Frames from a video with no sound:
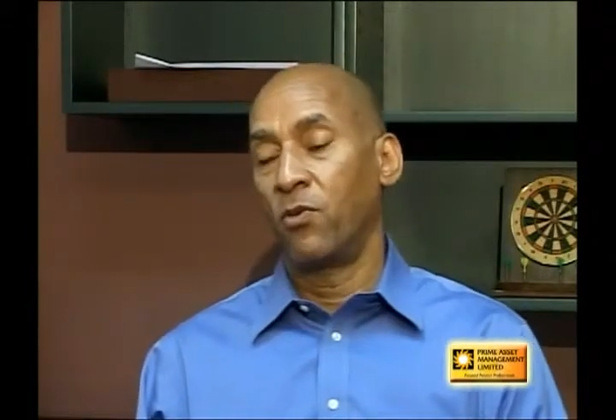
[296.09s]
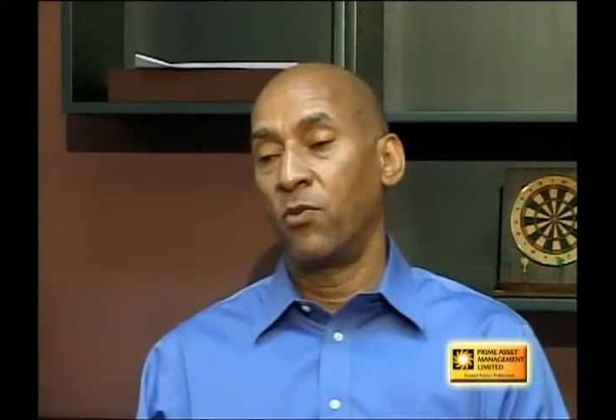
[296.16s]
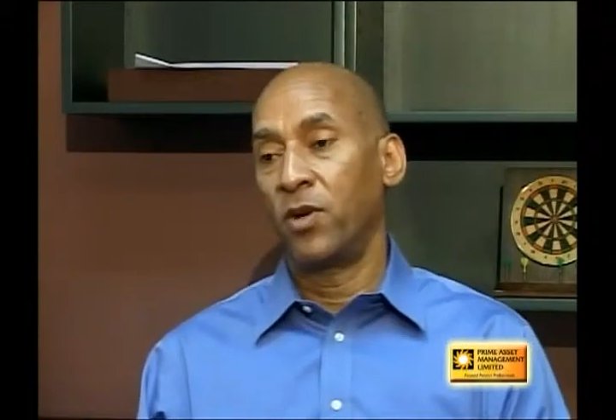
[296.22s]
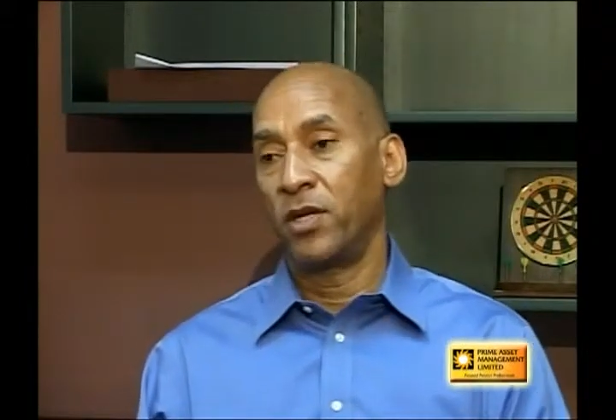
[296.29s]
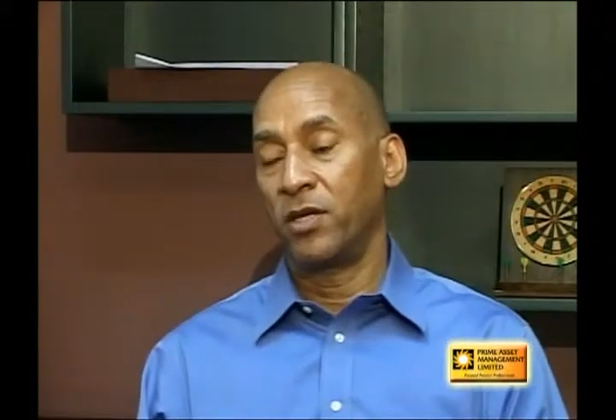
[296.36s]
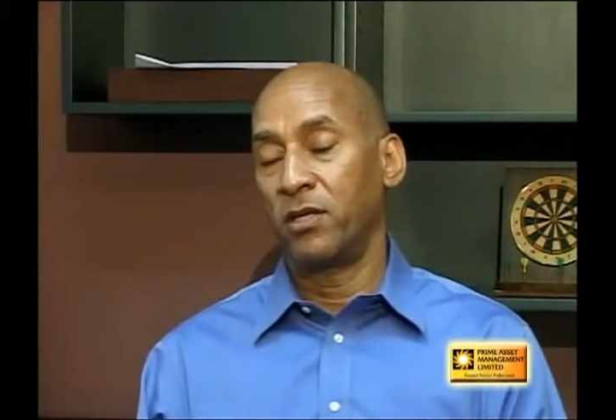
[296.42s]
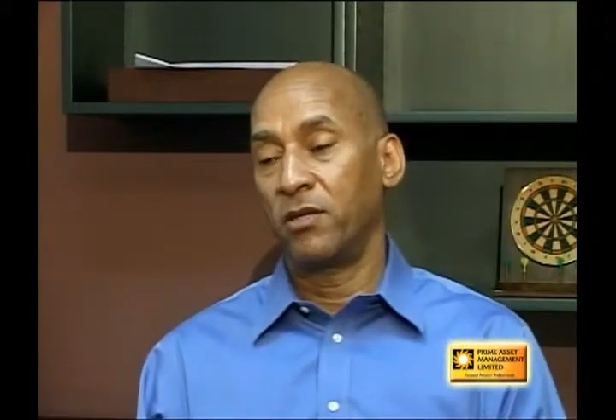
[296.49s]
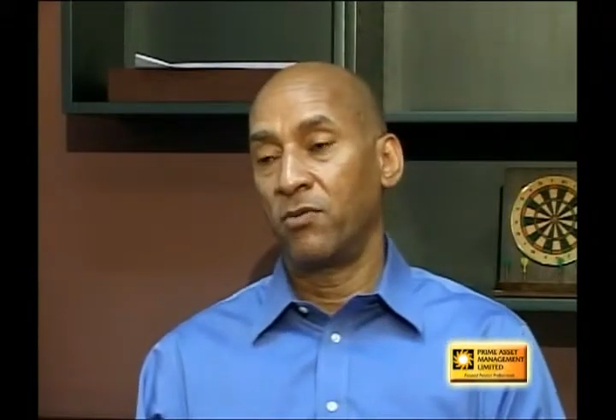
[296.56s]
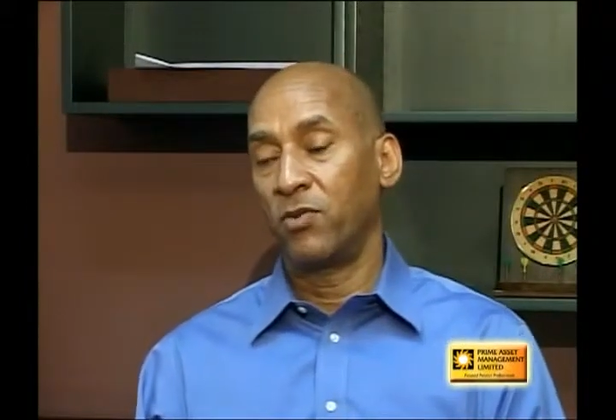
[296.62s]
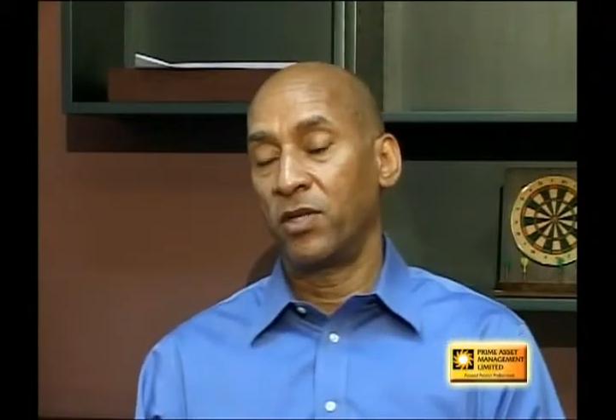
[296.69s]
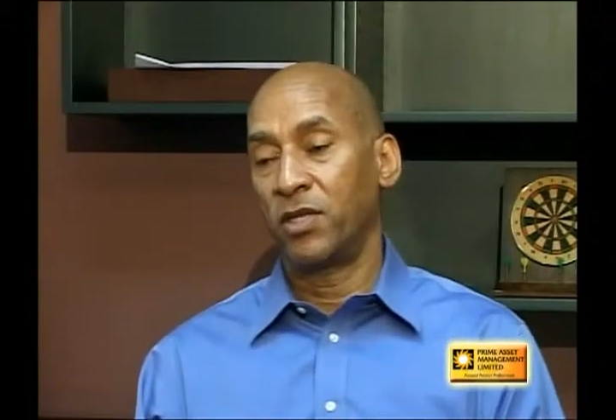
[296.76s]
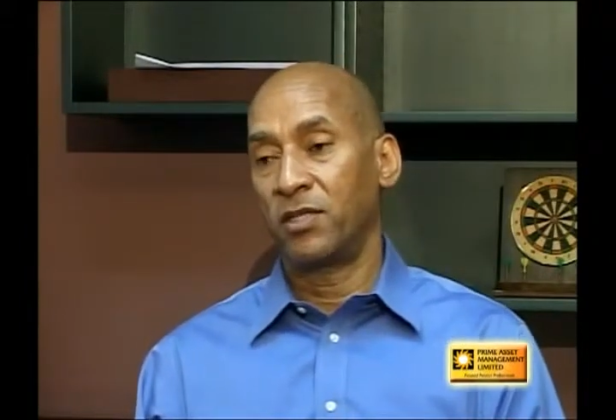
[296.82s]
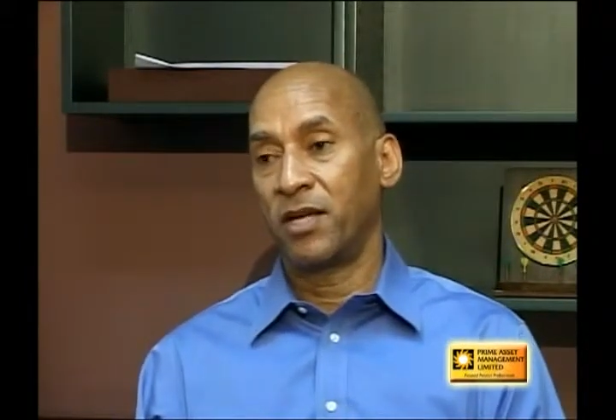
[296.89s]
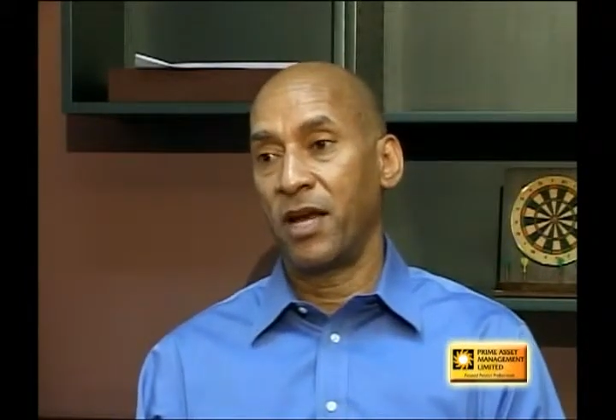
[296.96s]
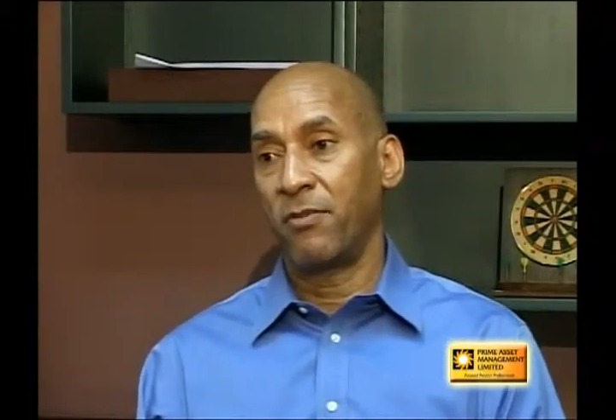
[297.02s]
when
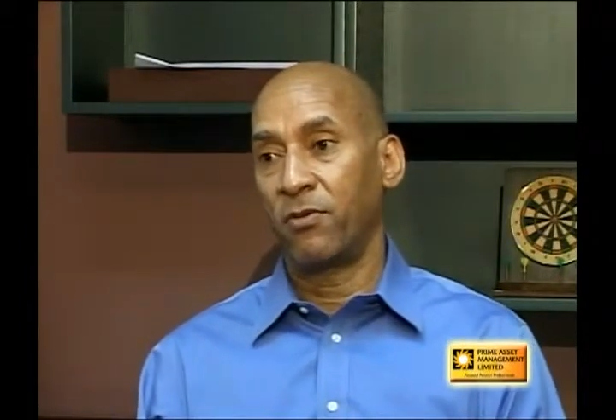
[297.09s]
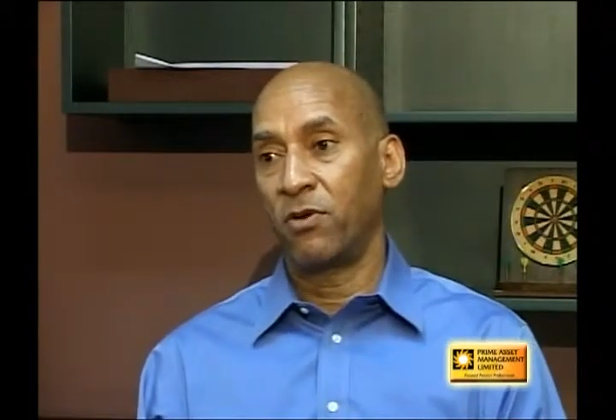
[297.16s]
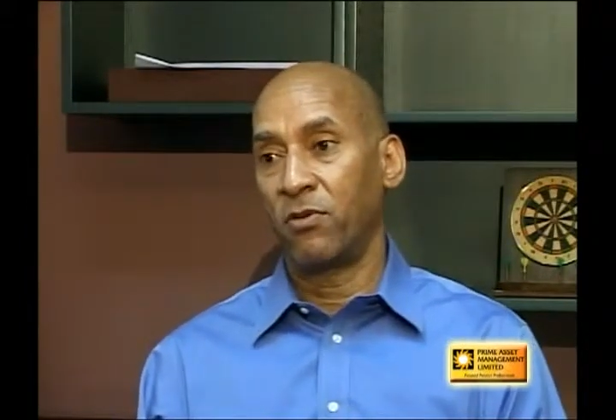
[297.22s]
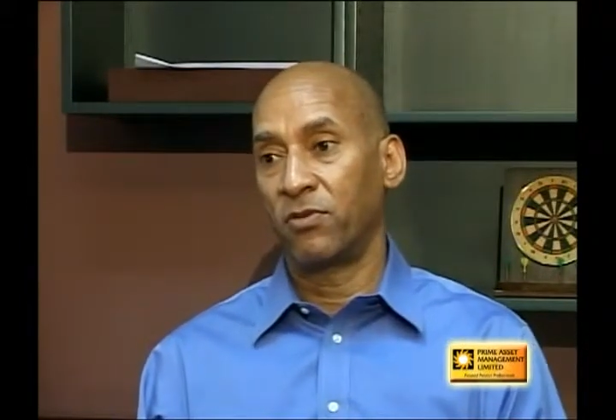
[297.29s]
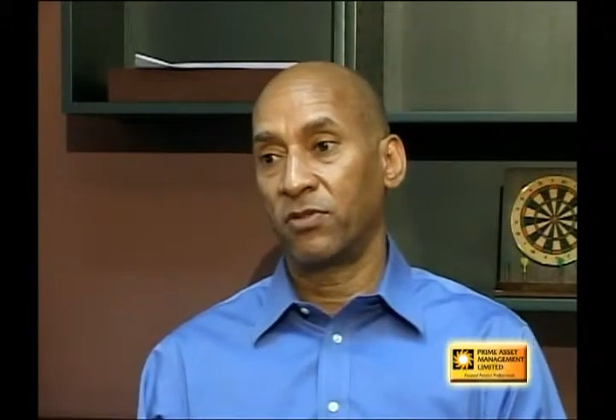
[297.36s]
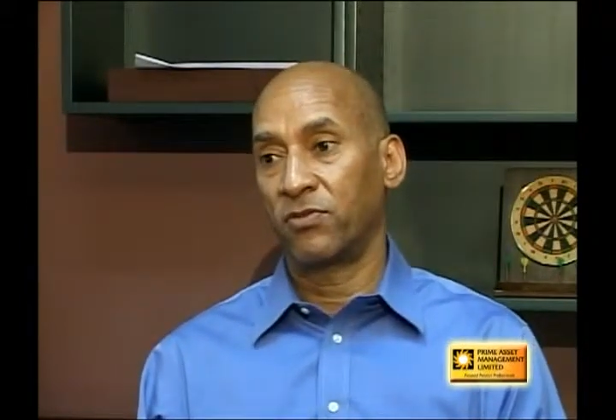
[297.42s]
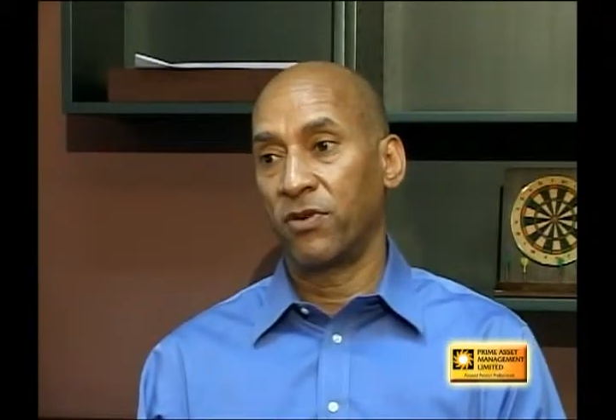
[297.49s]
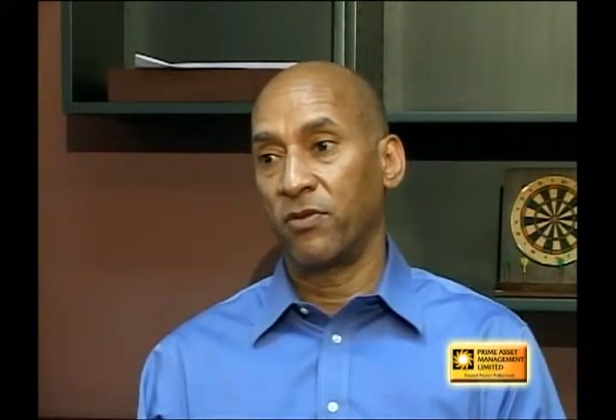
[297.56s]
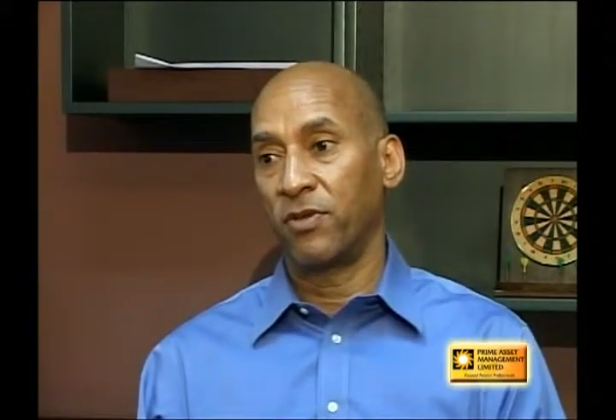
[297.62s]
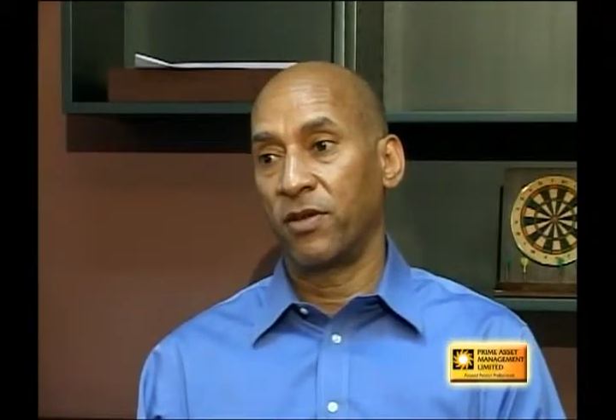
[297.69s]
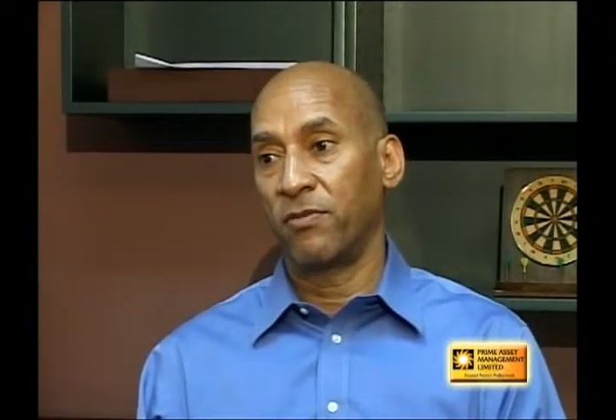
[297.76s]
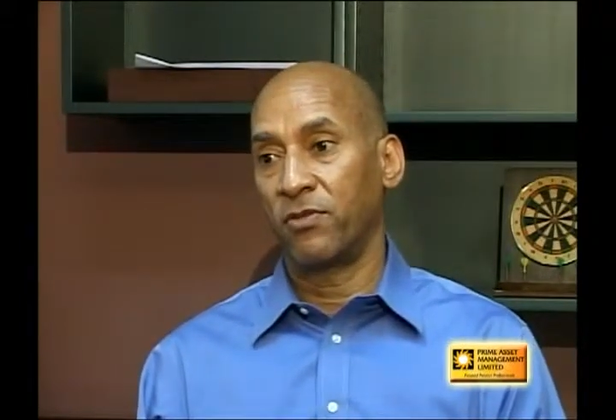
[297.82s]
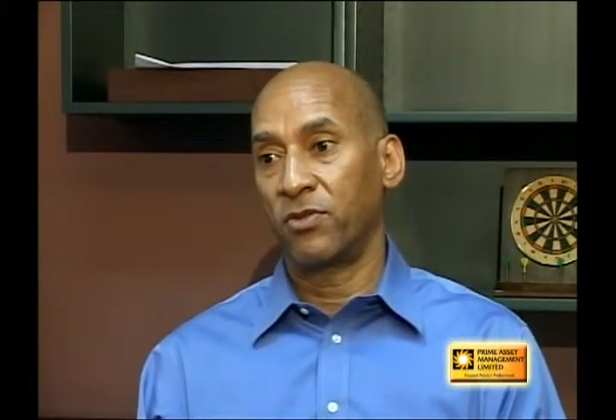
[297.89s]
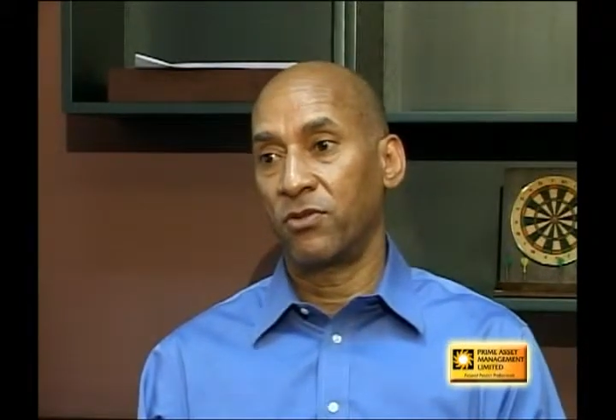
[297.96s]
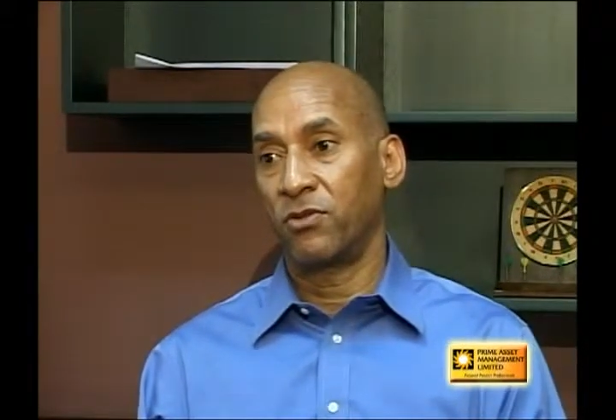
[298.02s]
the time comes for
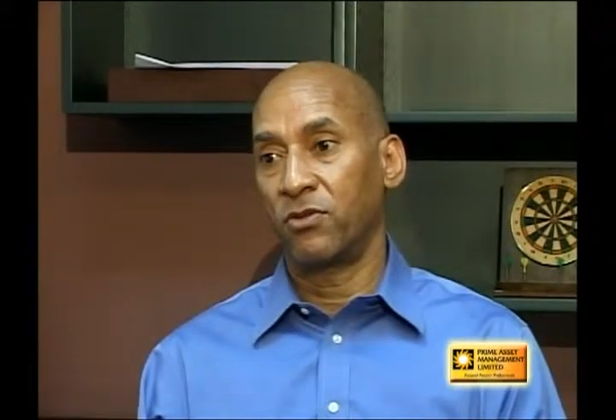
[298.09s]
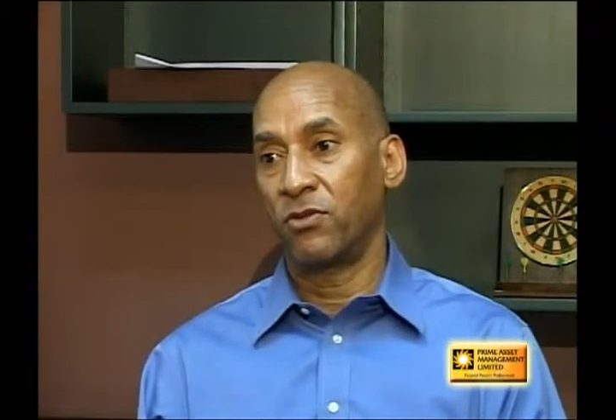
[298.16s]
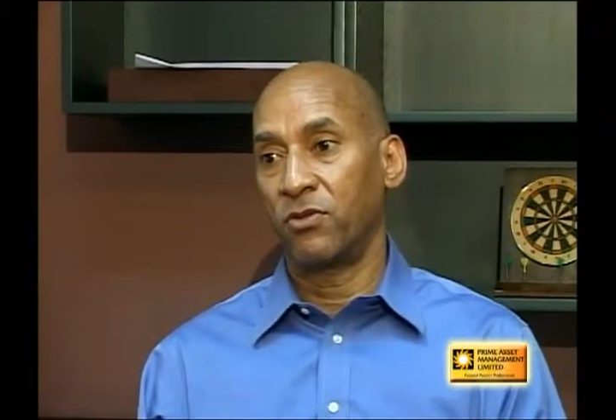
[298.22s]
them